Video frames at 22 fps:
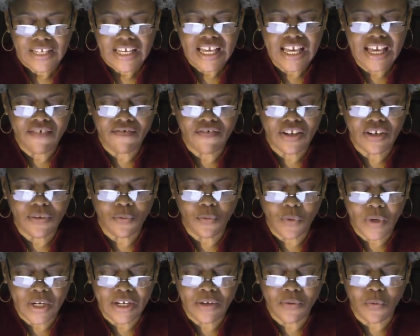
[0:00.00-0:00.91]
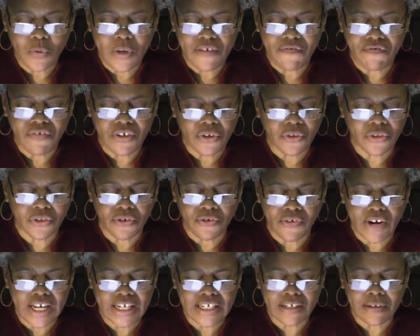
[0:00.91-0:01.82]
even when we feel
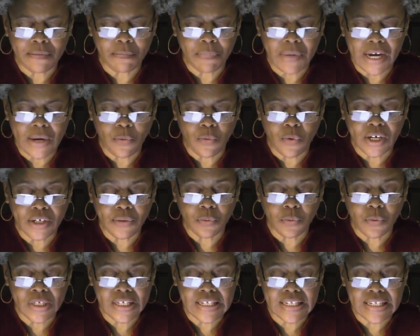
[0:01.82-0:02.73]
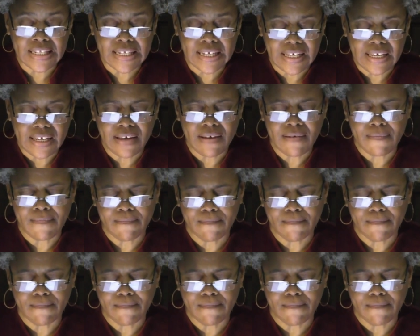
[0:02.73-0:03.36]
threatened by what we see.